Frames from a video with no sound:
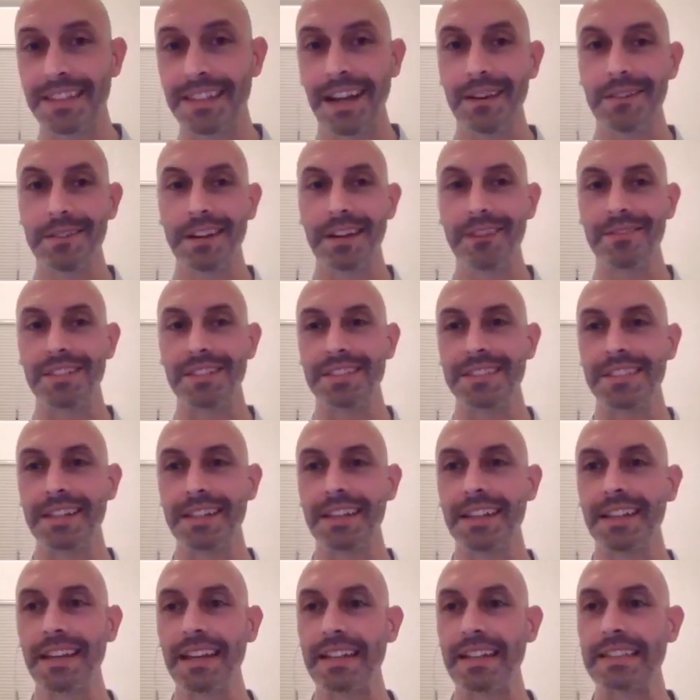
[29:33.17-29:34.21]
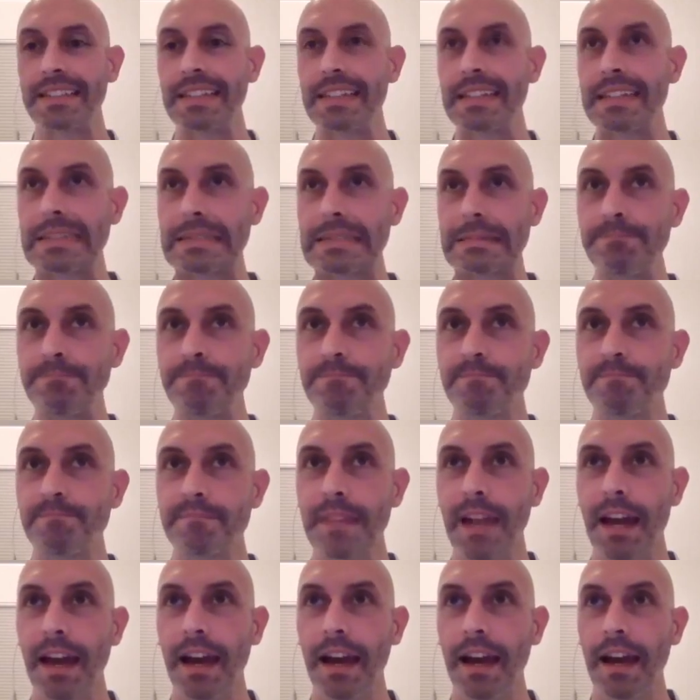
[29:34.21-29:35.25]
I would have to say that
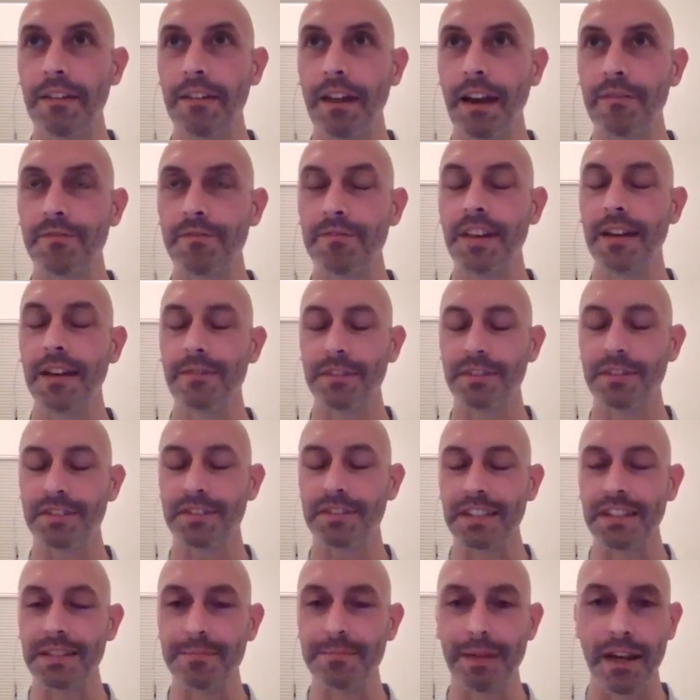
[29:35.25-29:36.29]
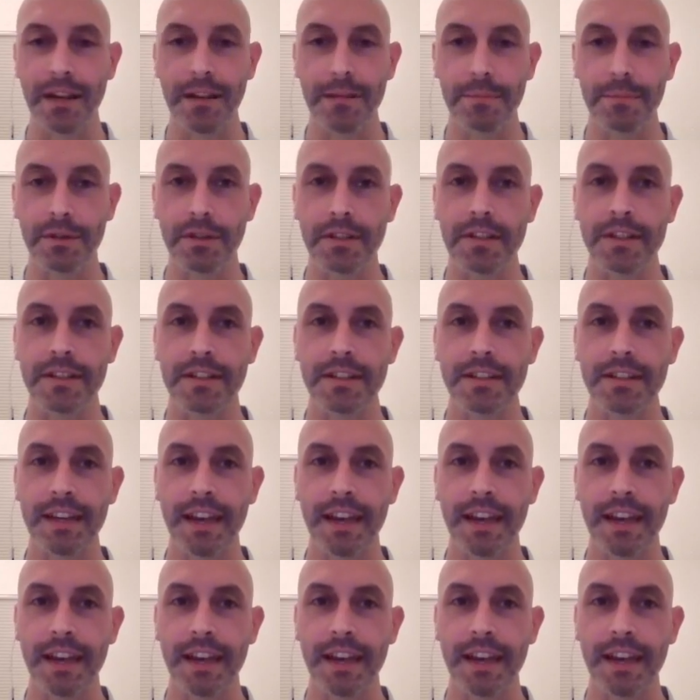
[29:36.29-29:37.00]
I've never seen it by the book.